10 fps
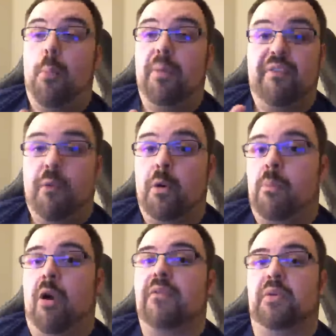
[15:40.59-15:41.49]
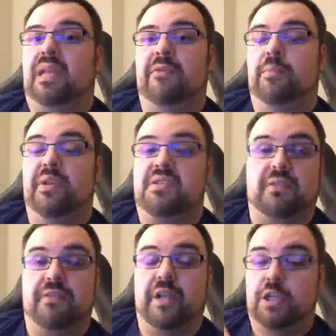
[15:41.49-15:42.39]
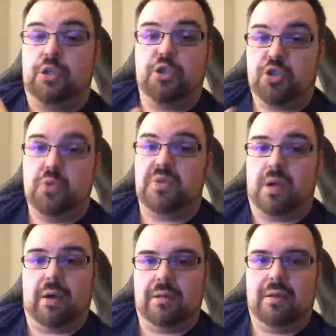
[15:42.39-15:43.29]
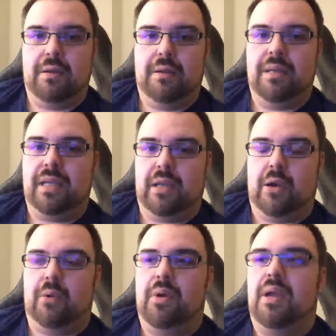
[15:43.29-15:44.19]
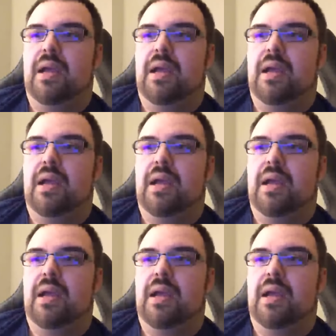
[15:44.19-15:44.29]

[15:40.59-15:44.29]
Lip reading: before Marvel even puts their fucking shoes on, you know.